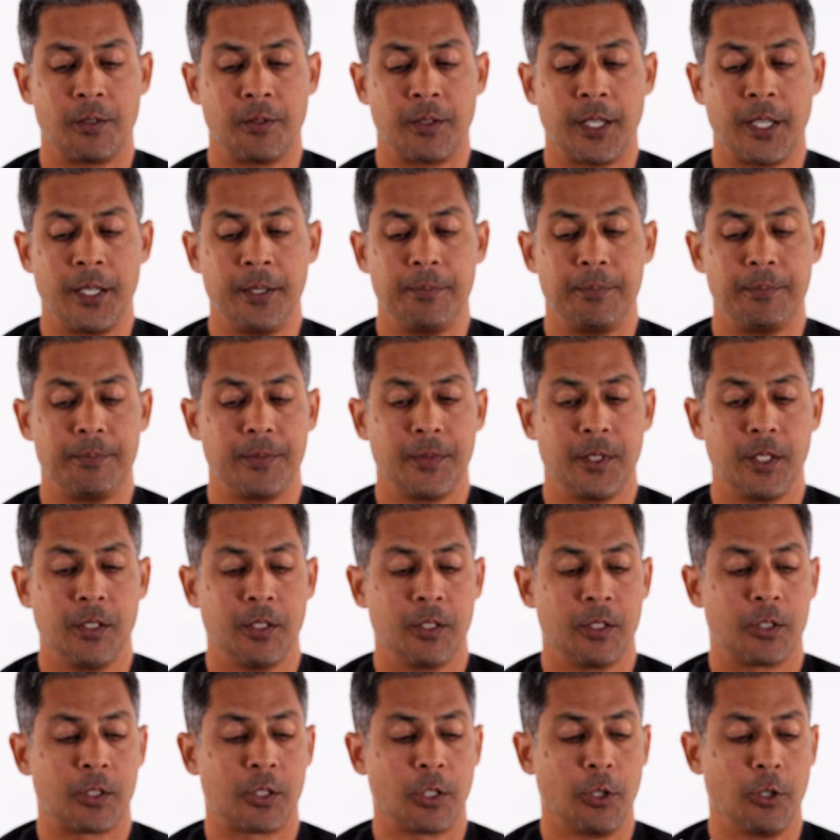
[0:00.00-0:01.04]
Right?
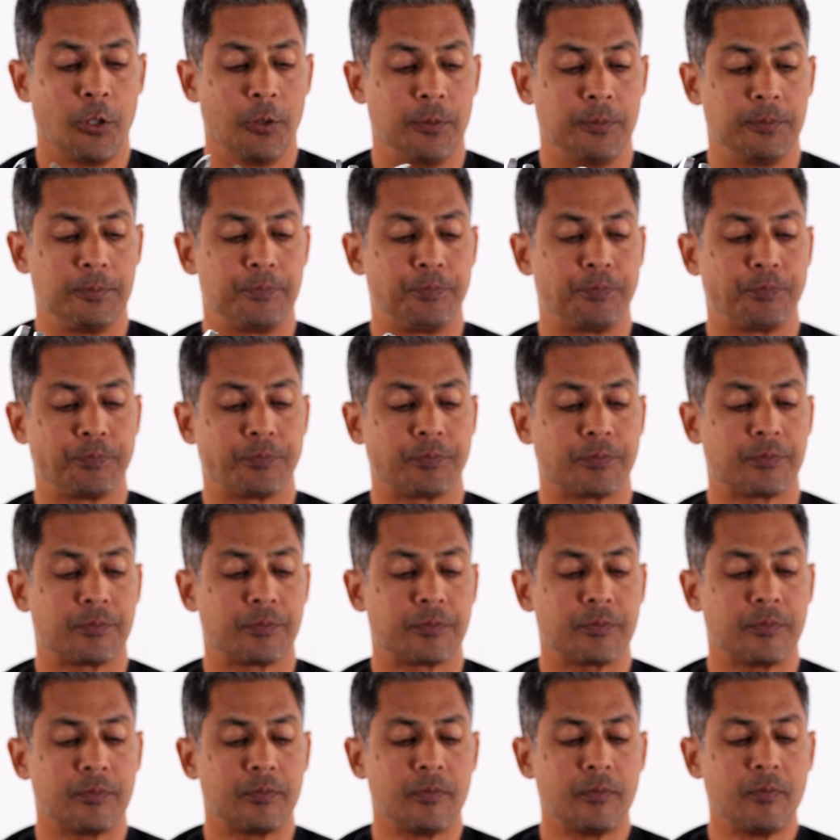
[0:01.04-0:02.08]
So
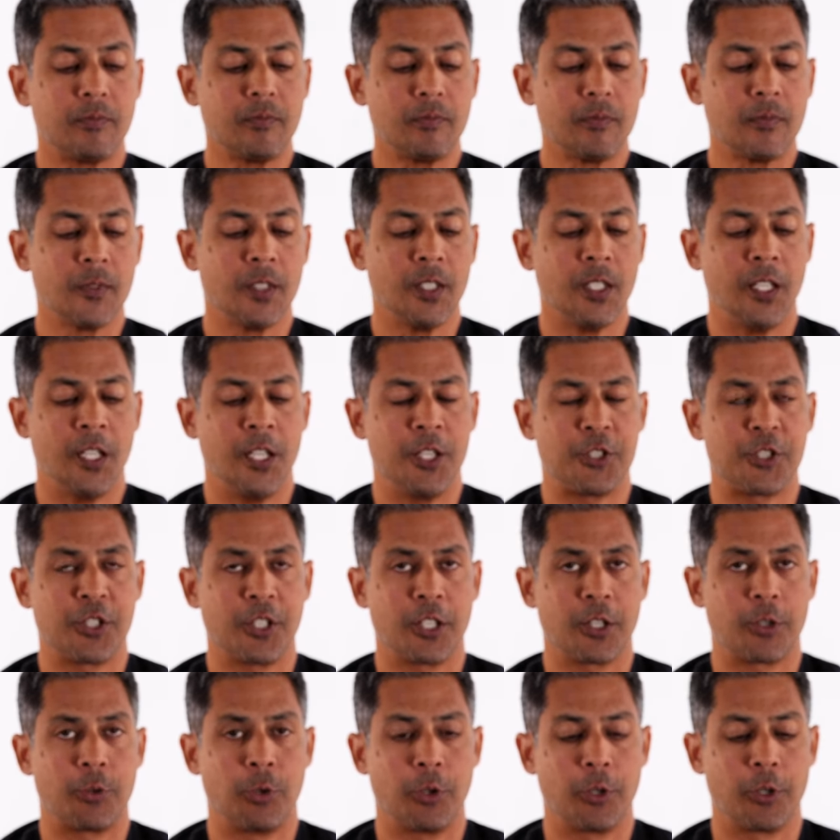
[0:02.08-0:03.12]
inch and
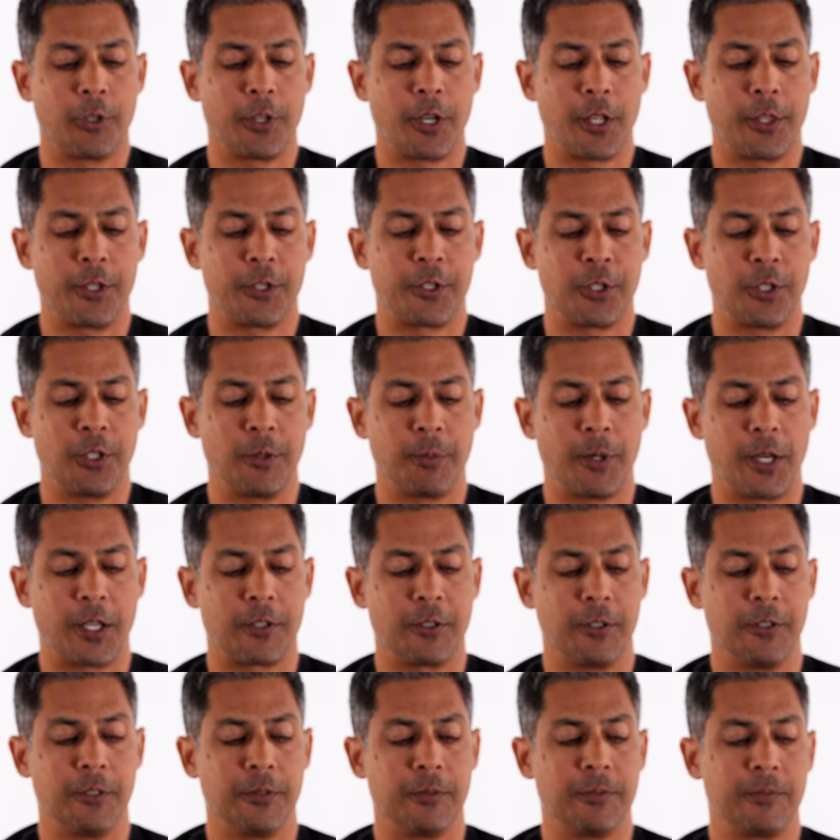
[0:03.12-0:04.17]
a quarter on the
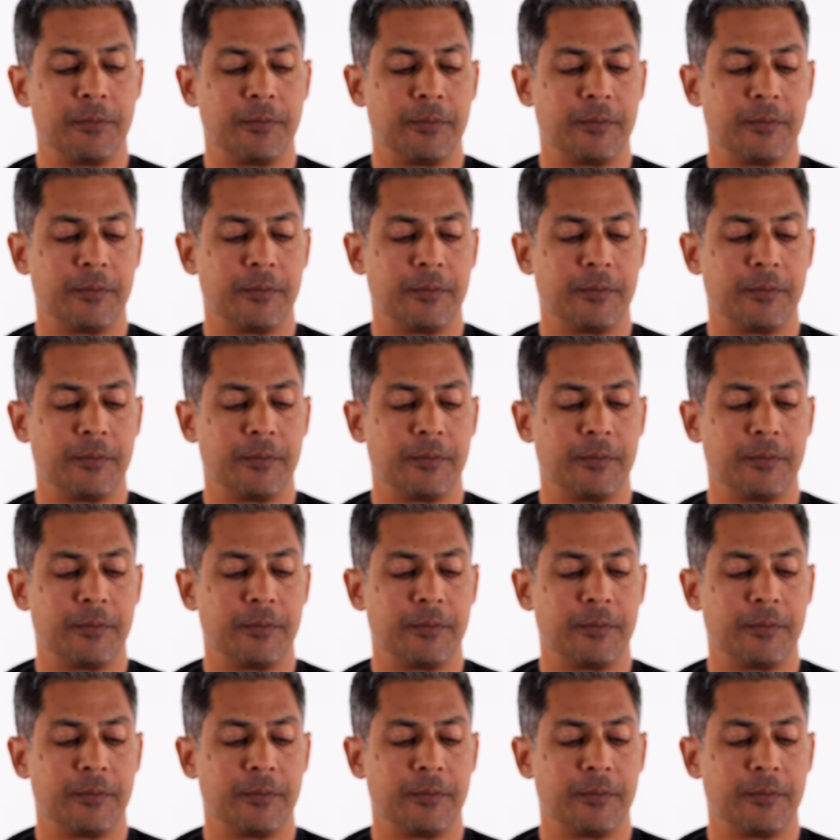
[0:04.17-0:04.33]
turnbuckle,